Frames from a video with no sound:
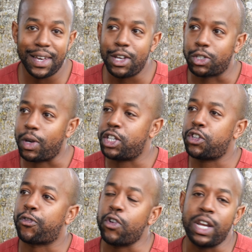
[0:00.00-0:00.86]
So it
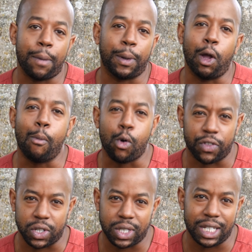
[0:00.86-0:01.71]
just freed up a lot more
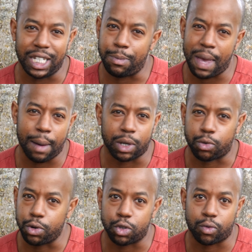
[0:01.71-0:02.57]
of the city to be able to
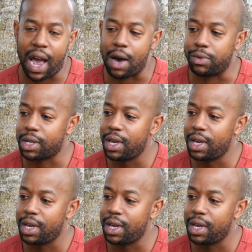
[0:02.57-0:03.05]
cruise around.